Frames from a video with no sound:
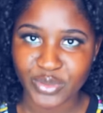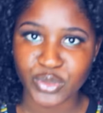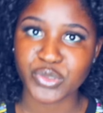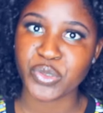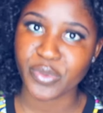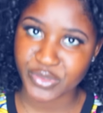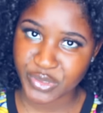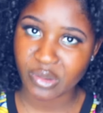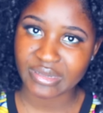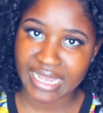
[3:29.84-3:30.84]
YouTubers
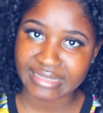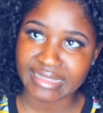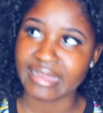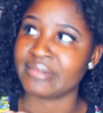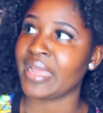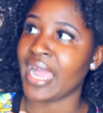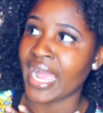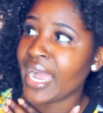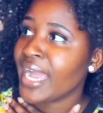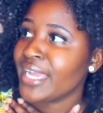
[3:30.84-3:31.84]
don't like that.
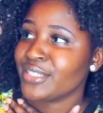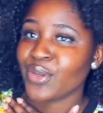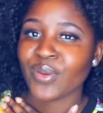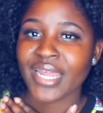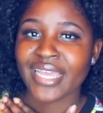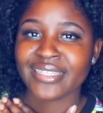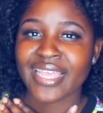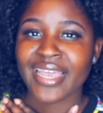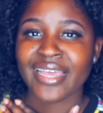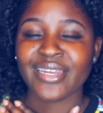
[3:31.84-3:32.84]
I don't like
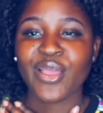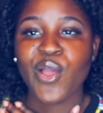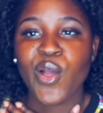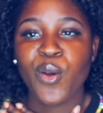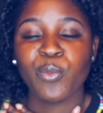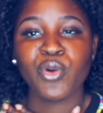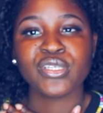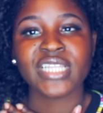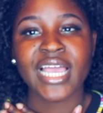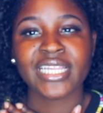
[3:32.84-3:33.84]
that.
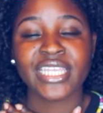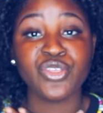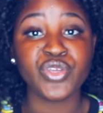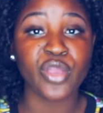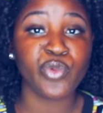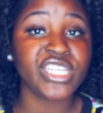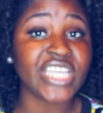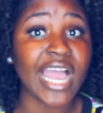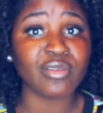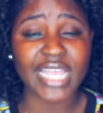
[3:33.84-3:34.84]
Most likely, you can
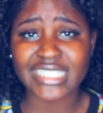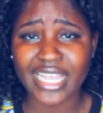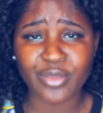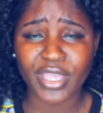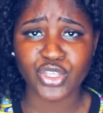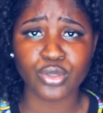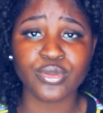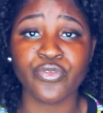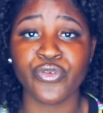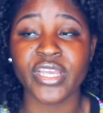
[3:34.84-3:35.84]
reach out. That's how you make
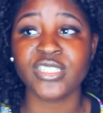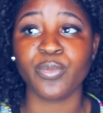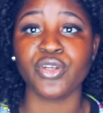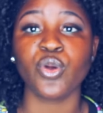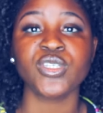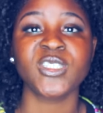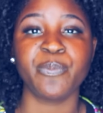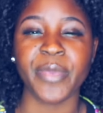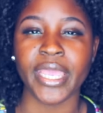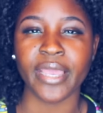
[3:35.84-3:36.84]
YouTube friends, but don't
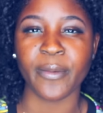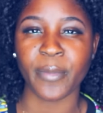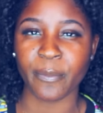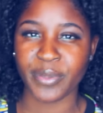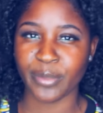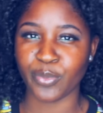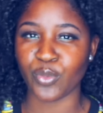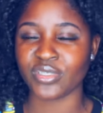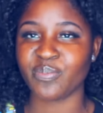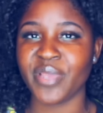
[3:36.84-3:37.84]
spam
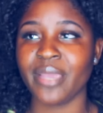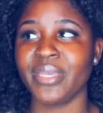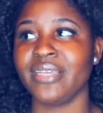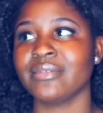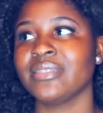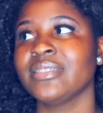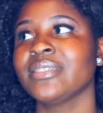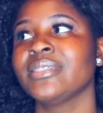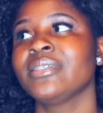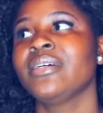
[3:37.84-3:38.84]
people. Spamming,
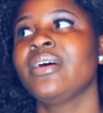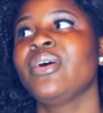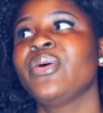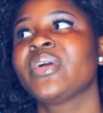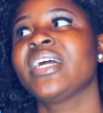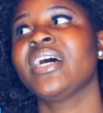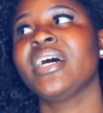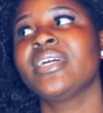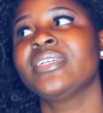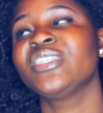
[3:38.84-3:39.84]
oh
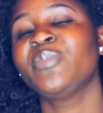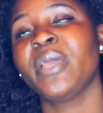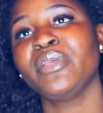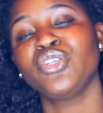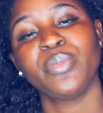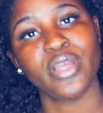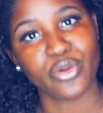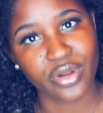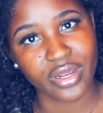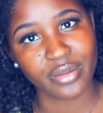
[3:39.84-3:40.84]
God. Spamming should be a
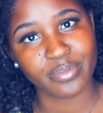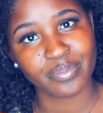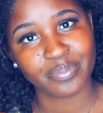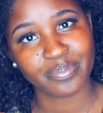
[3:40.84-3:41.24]
crime.